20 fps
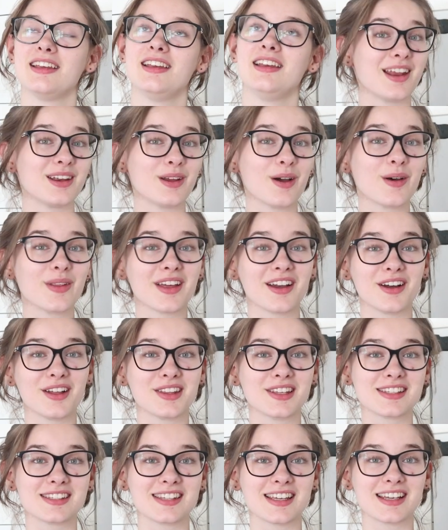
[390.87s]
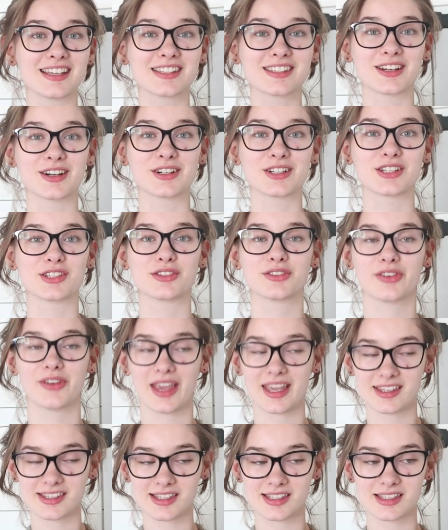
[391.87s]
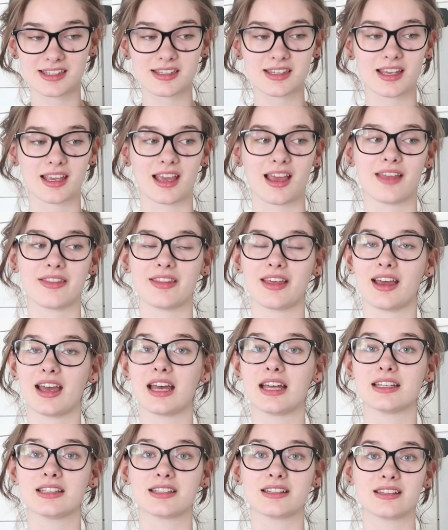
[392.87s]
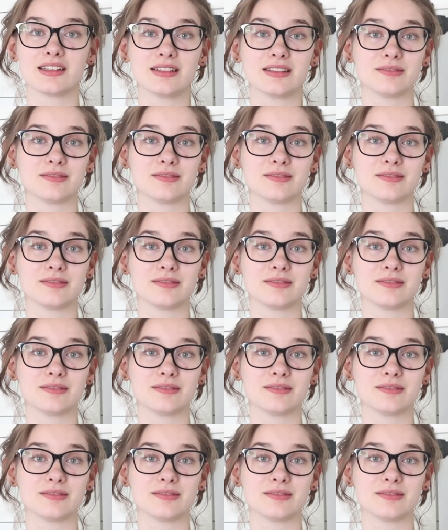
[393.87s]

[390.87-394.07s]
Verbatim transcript: I know that all these things are just phases and that